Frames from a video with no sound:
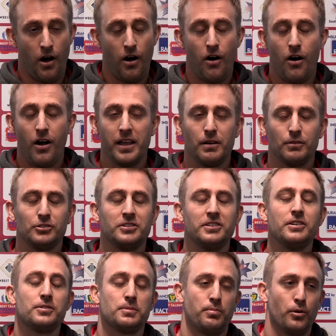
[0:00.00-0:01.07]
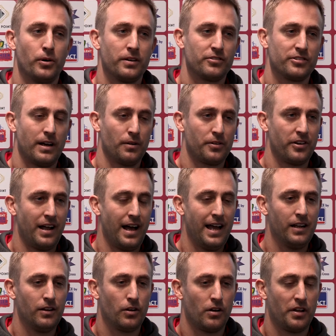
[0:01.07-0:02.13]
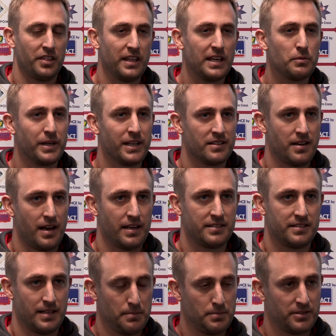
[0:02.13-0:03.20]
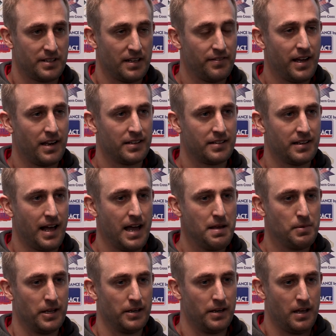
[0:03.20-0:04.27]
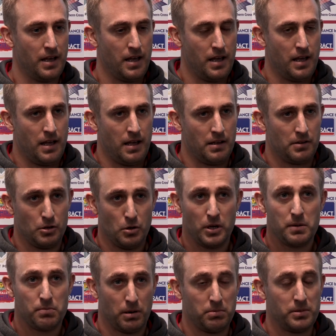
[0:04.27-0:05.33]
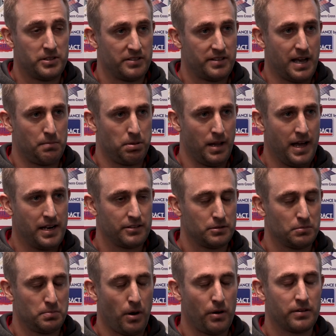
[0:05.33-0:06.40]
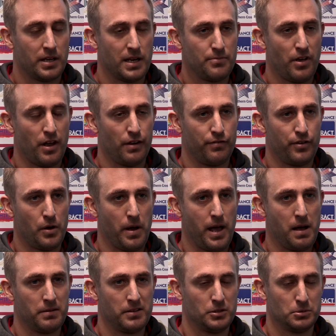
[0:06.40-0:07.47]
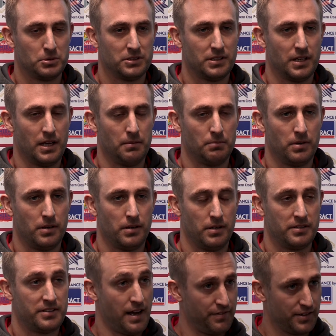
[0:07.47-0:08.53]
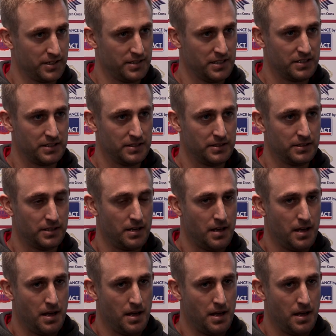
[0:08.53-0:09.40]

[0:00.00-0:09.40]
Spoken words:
Oh, it was a disappointing result today. Look, I think we can take some stuff out of today, but Glenorchy probably just outplayed us. Both teams had a few out, and it was tough conditions.